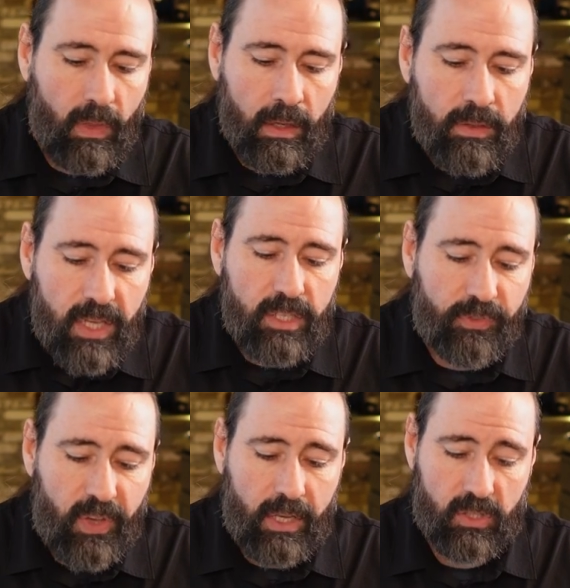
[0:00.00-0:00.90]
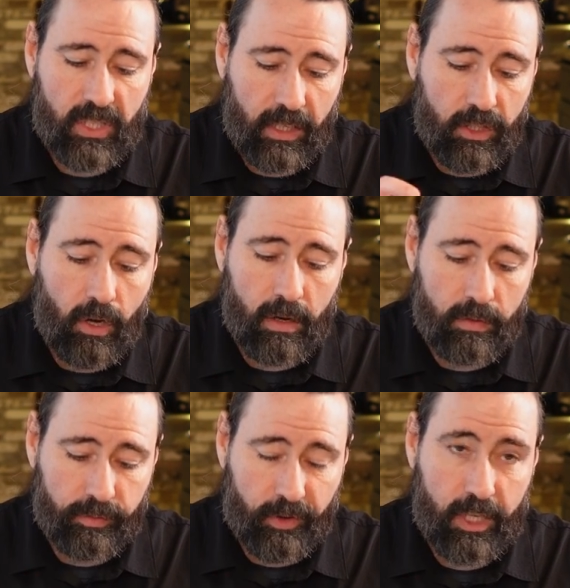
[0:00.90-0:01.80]
This feels like a
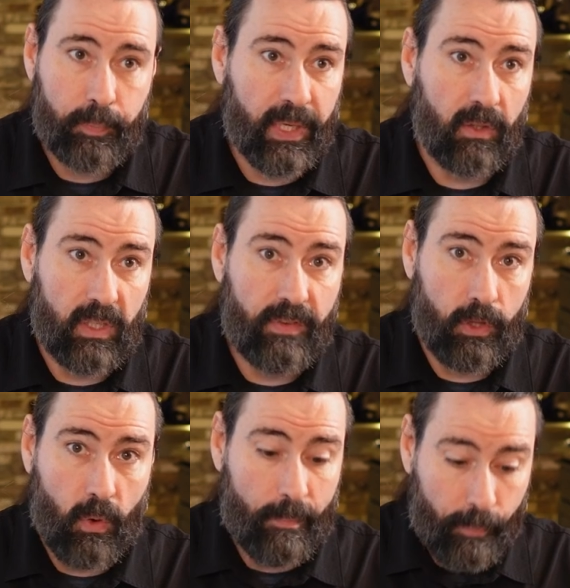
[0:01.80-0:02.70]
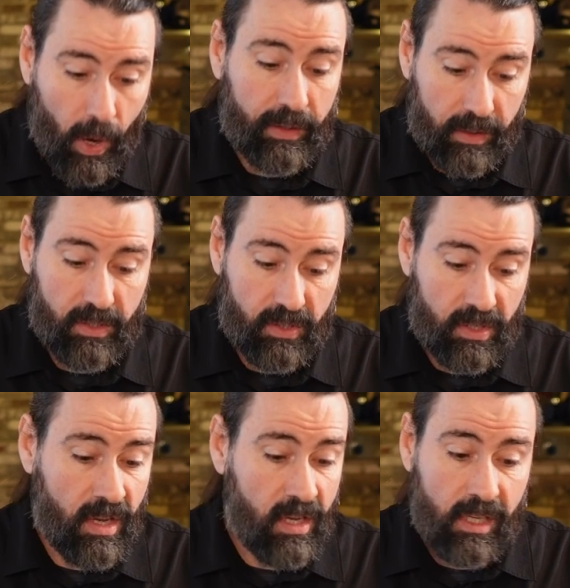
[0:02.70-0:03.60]
garden fresh pickle, even though I bought this
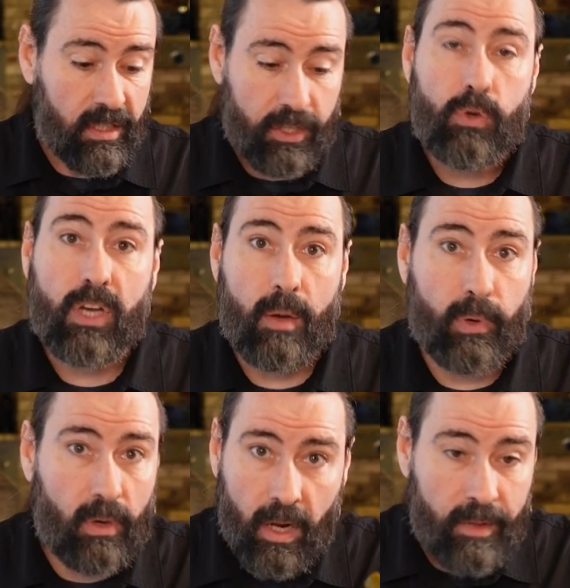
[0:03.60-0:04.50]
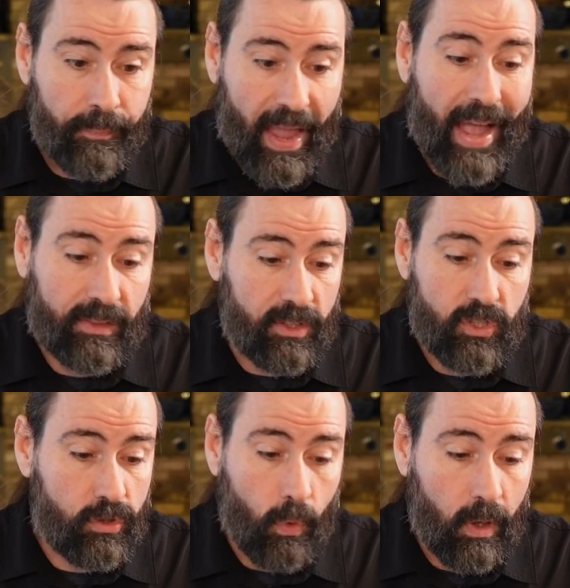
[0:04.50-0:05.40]
cucumber at the
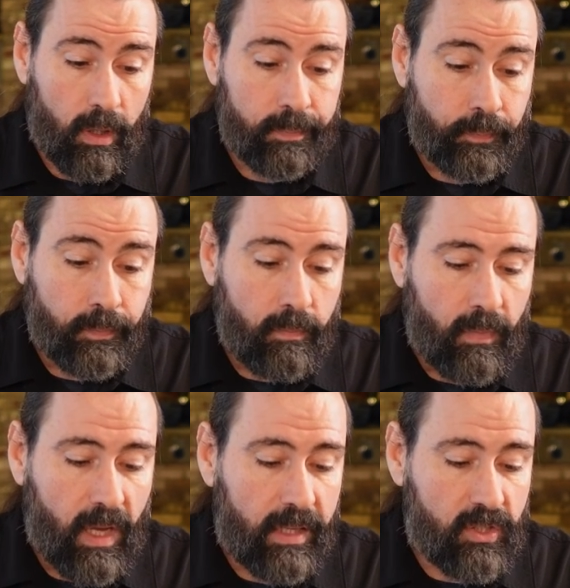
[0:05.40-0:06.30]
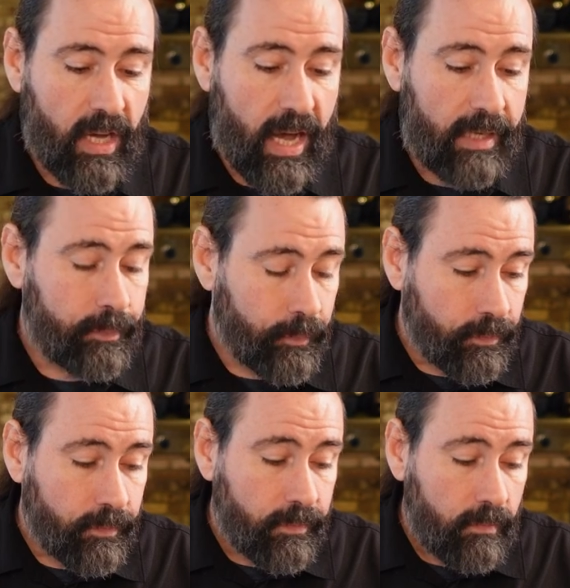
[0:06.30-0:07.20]
store. It's got
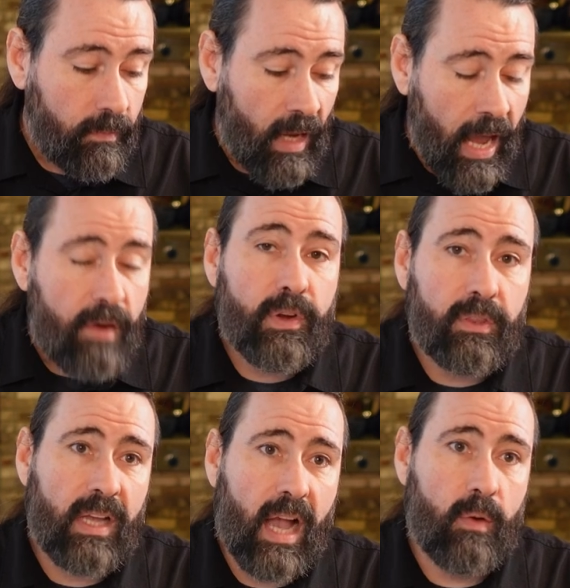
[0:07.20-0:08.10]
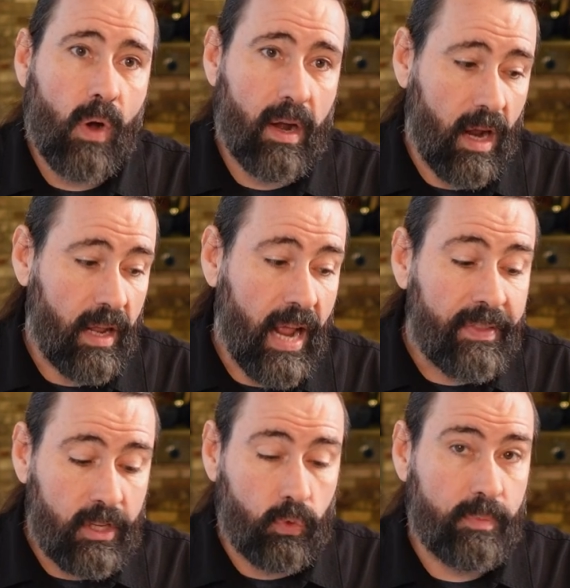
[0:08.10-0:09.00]
everything I want on it.
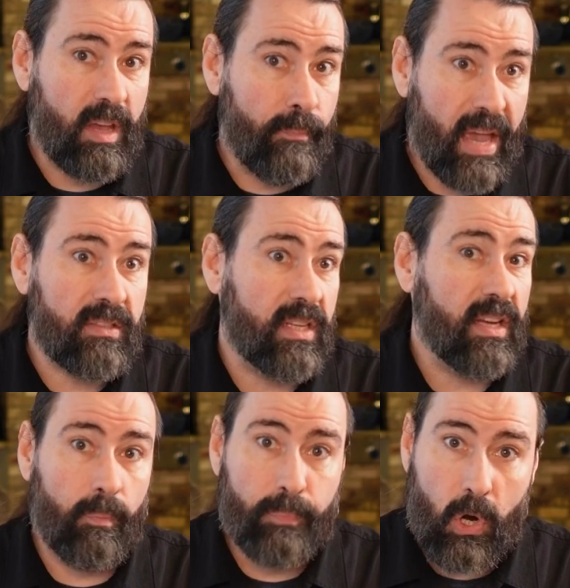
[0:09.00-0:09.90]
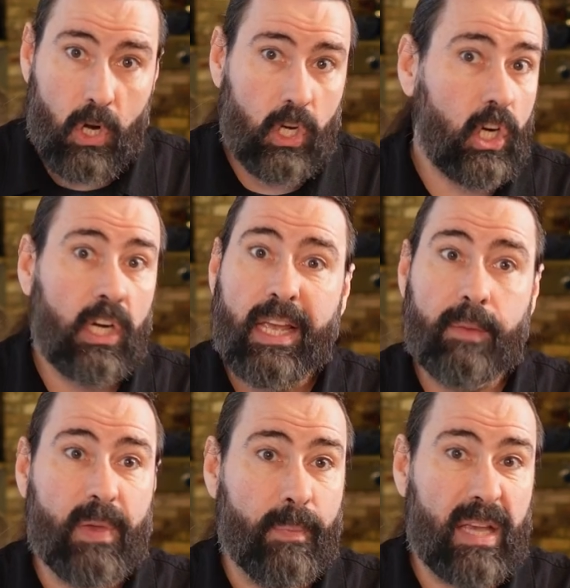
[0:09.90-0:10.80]
And this would be amazing in a burger. It'd
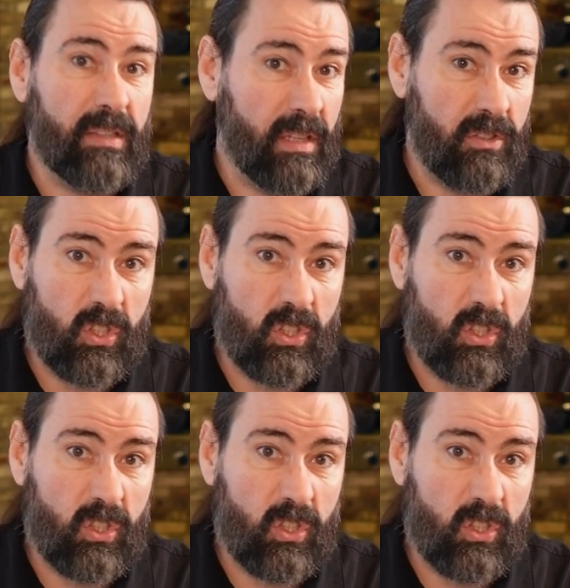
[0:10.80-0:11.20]
be amazing in